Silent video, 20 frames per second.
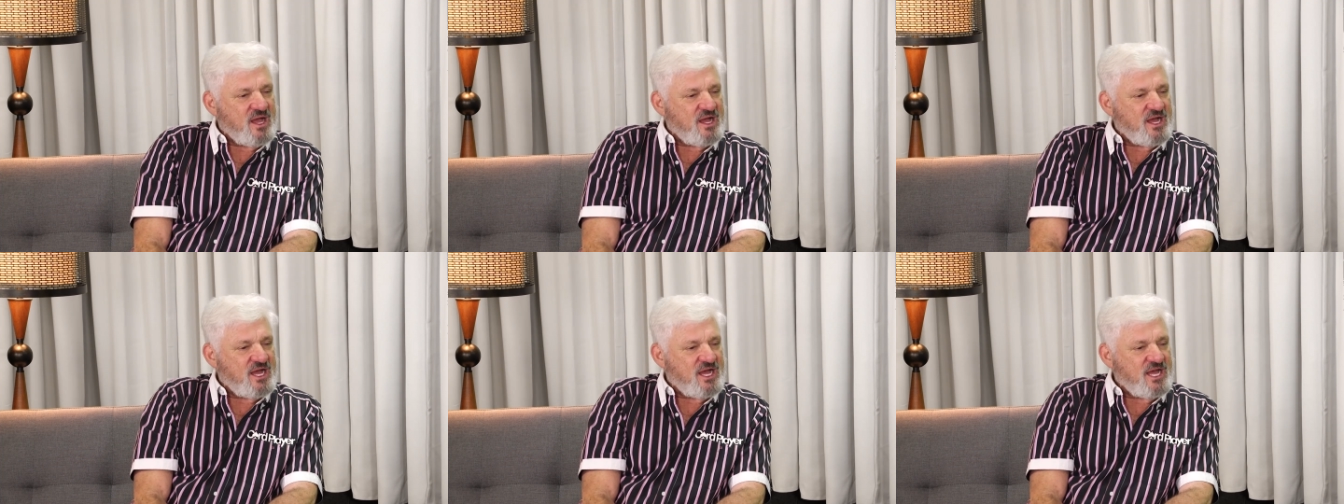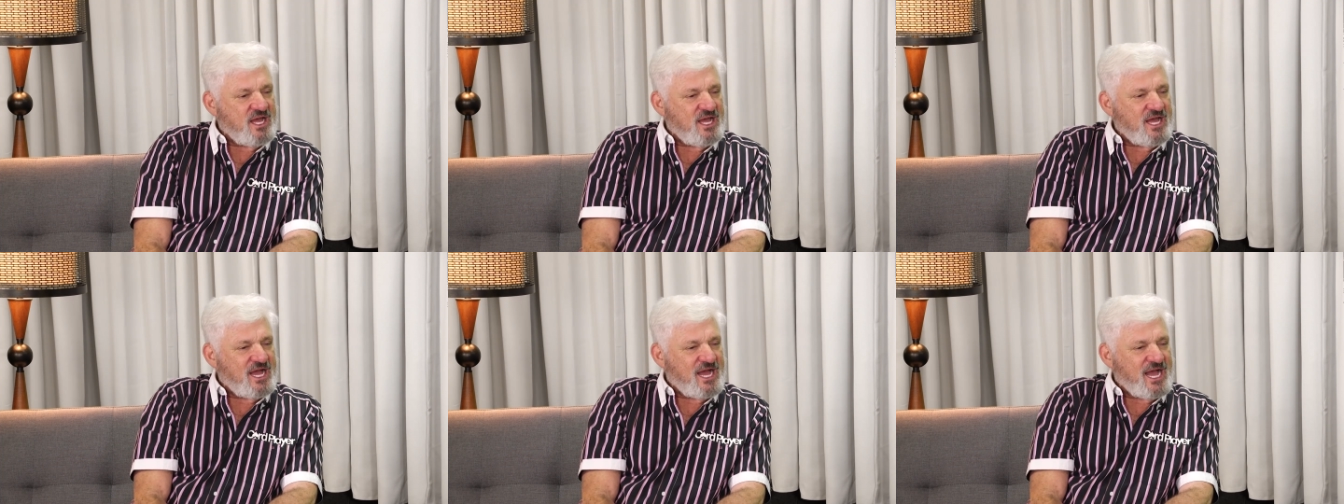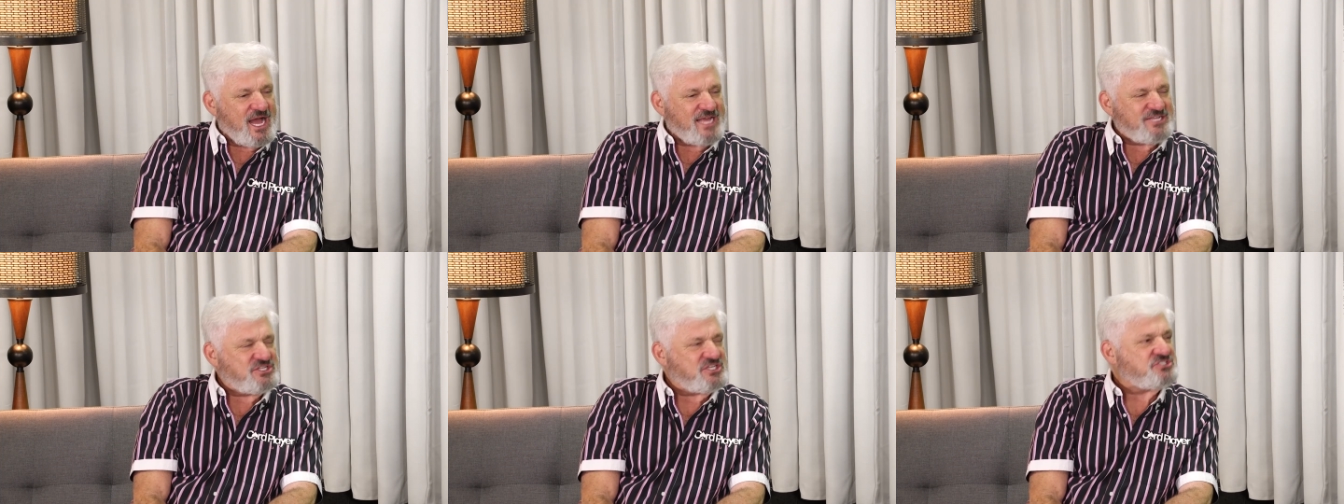
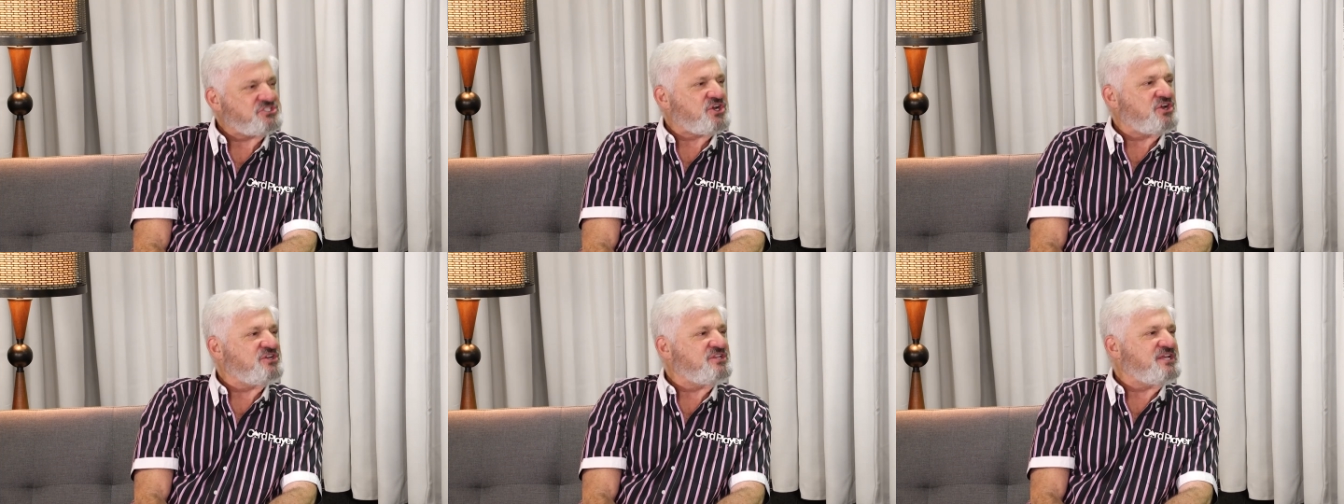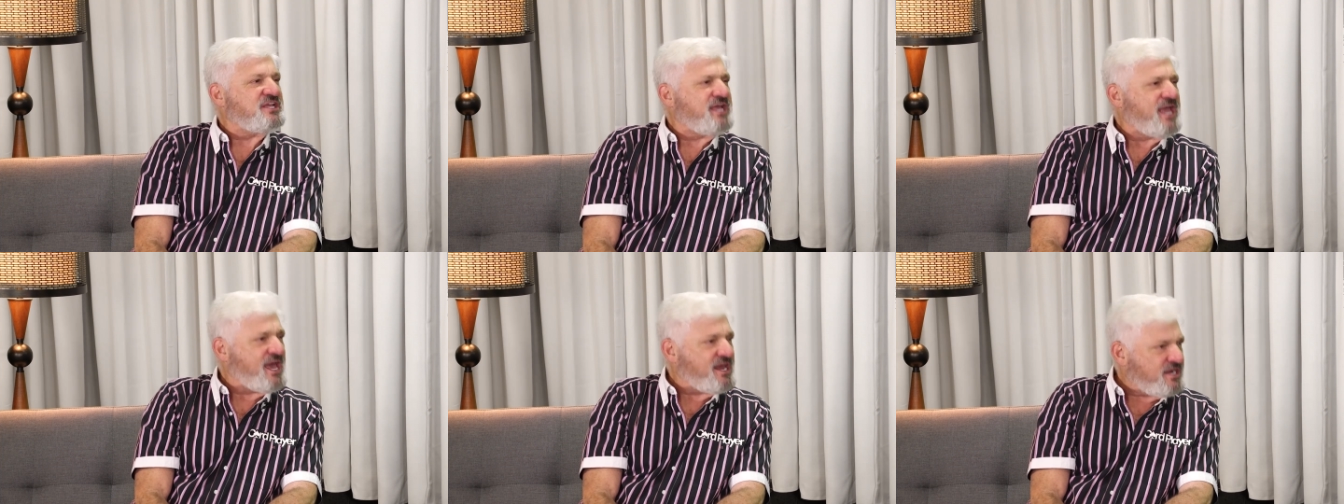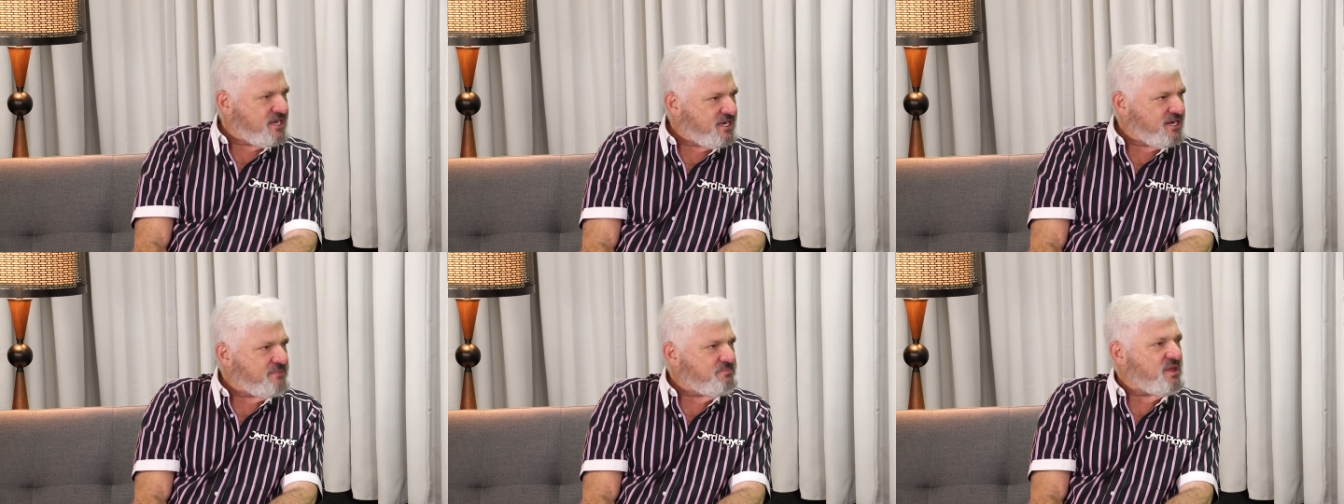I just couldn't
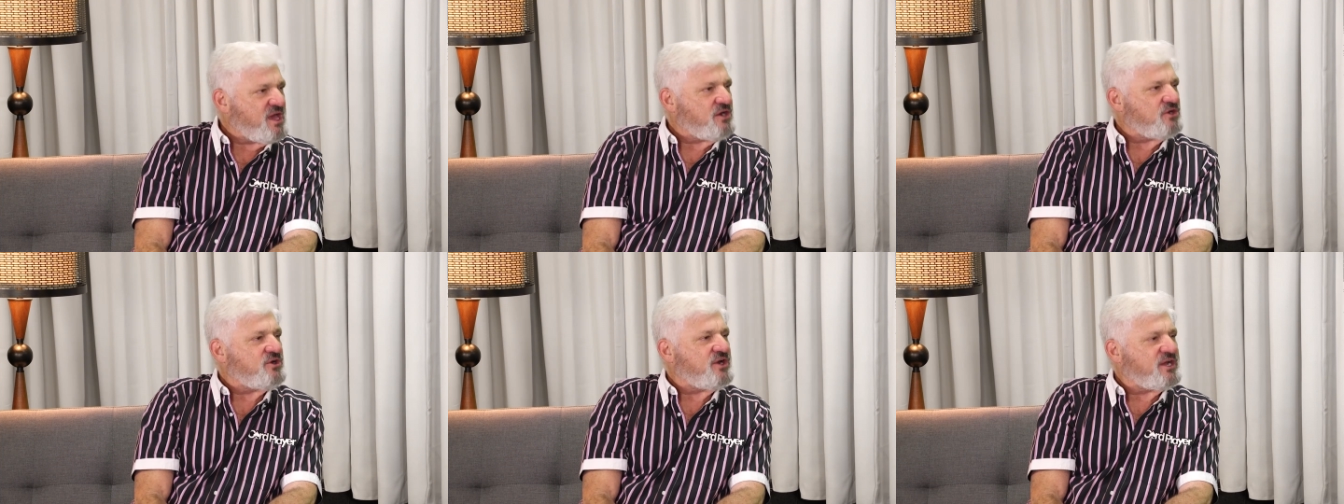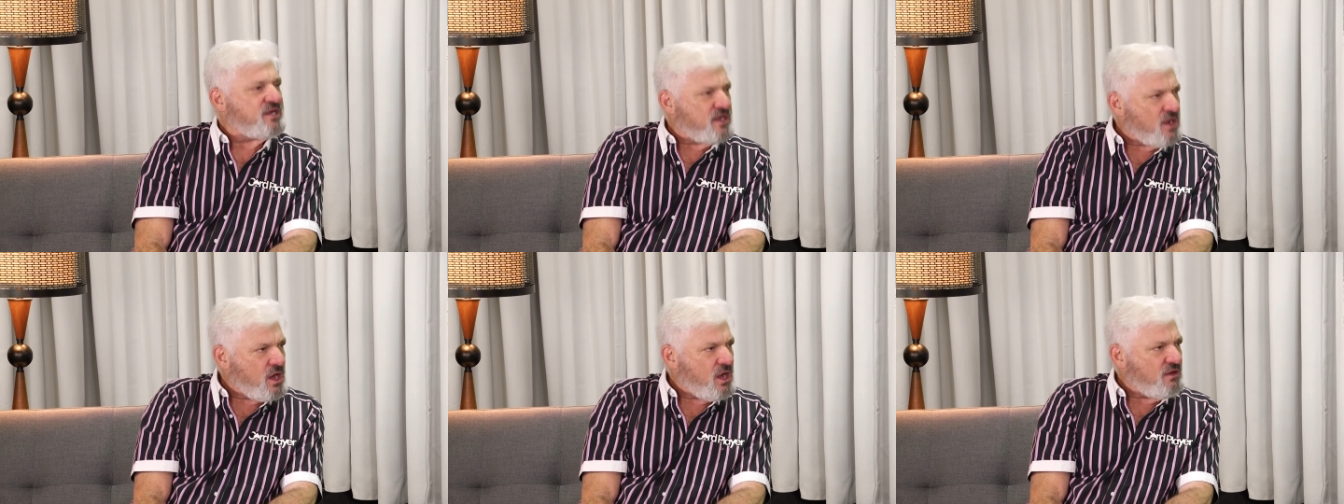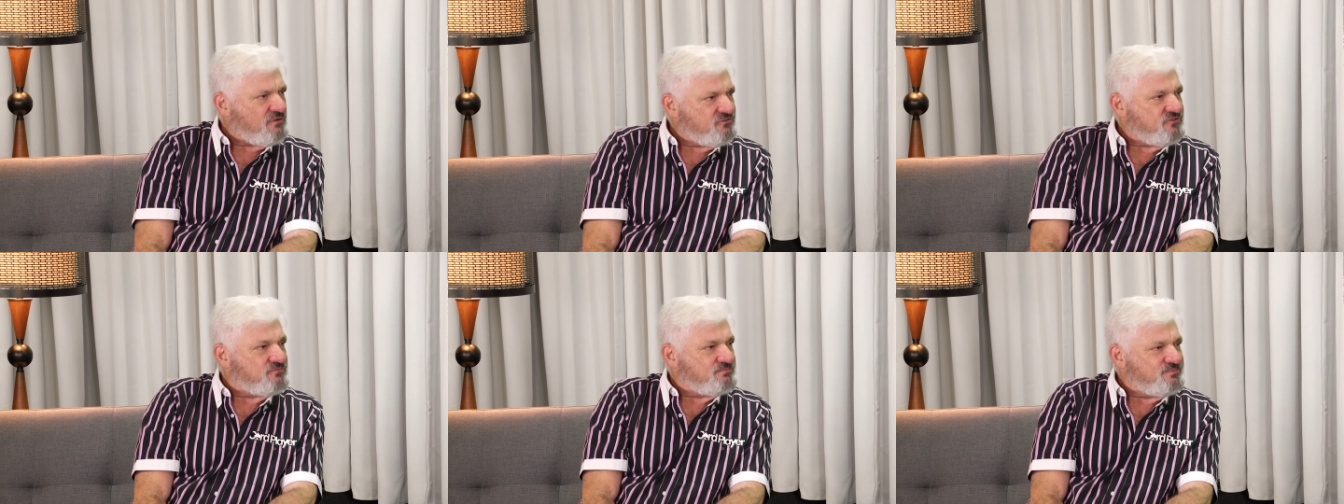get any better at
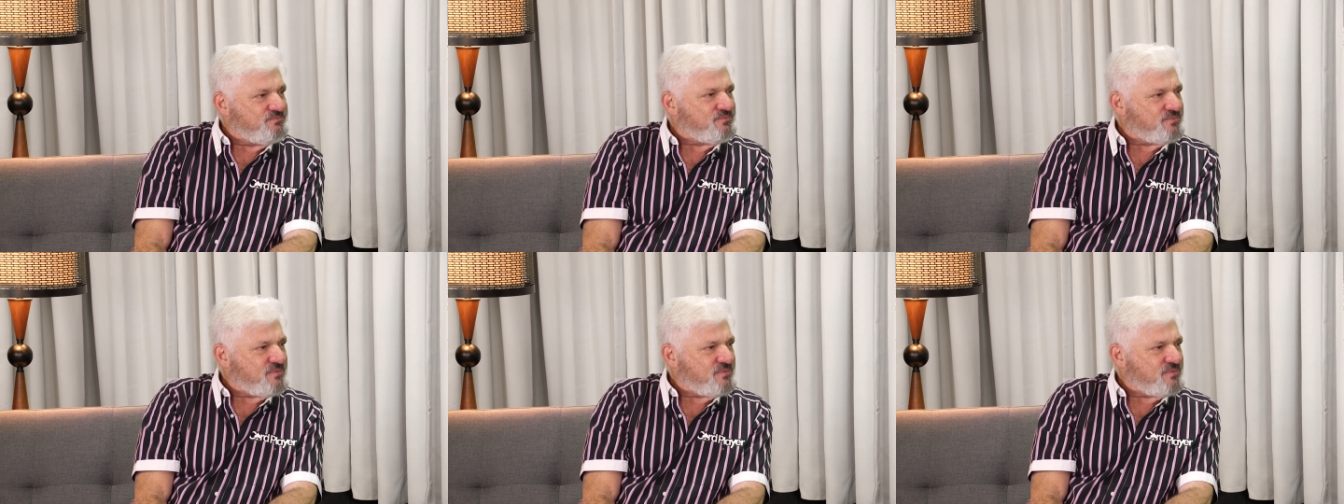golf.